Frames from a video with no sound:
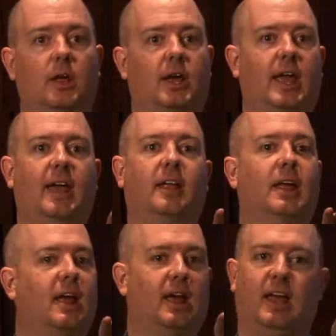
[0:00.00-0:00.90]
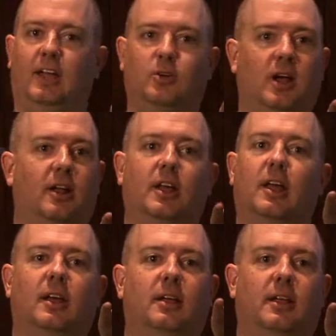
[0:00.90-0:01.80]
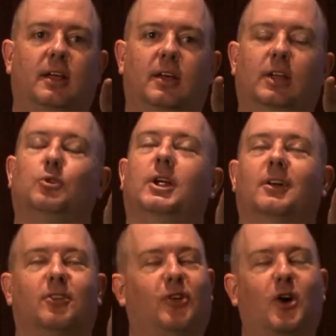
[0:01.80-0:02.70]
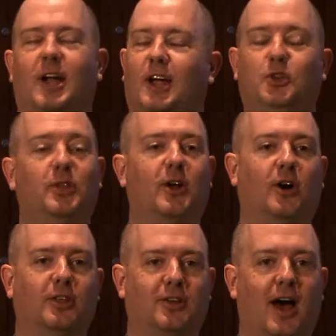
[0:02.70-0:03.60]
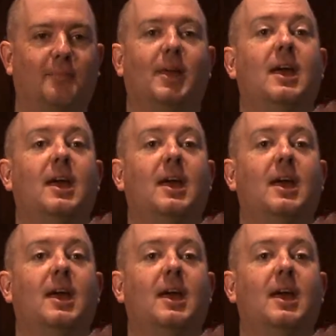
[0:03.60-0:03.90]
Like Andrina, sorry, I do that all the time.